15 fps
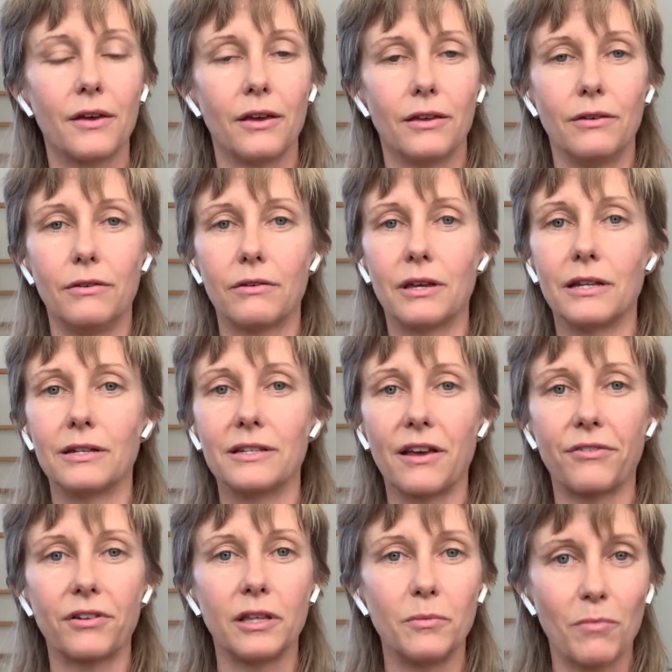You can
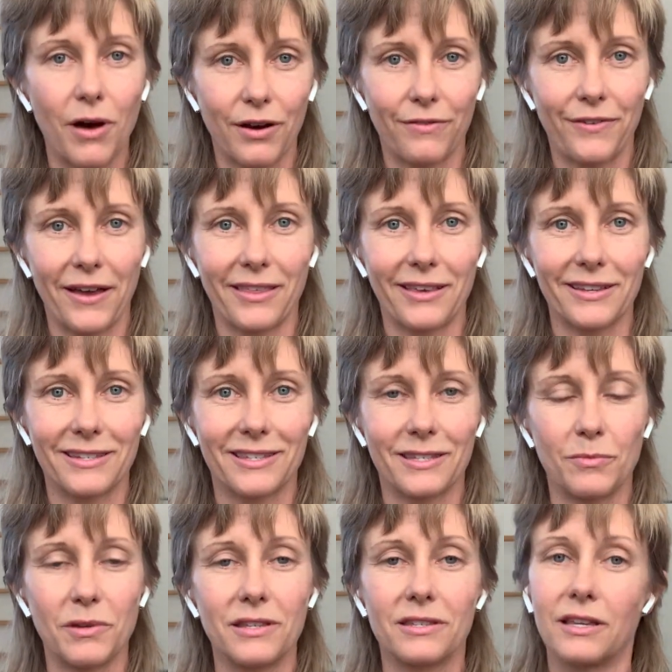definitely modify this to
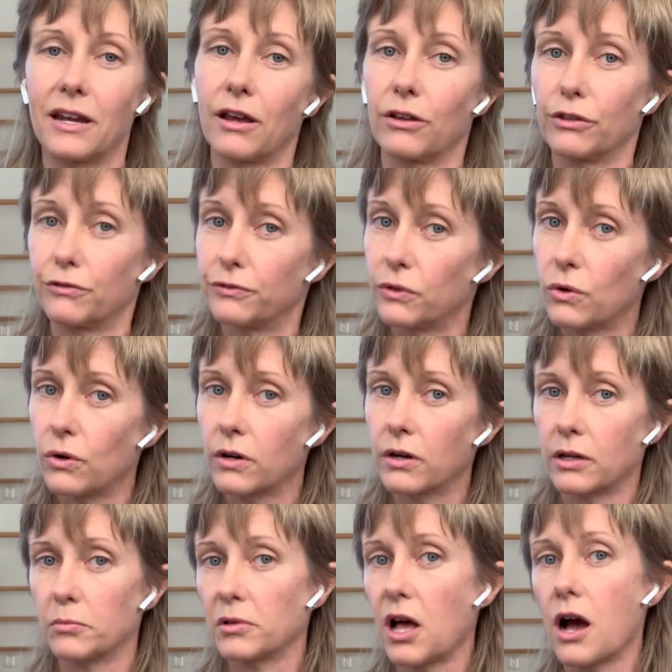be sitting on the floor, on
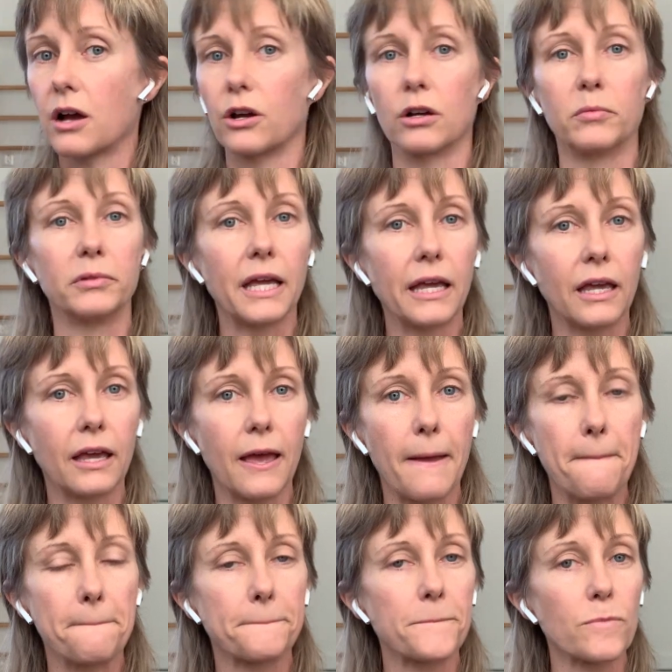a block or a blanket,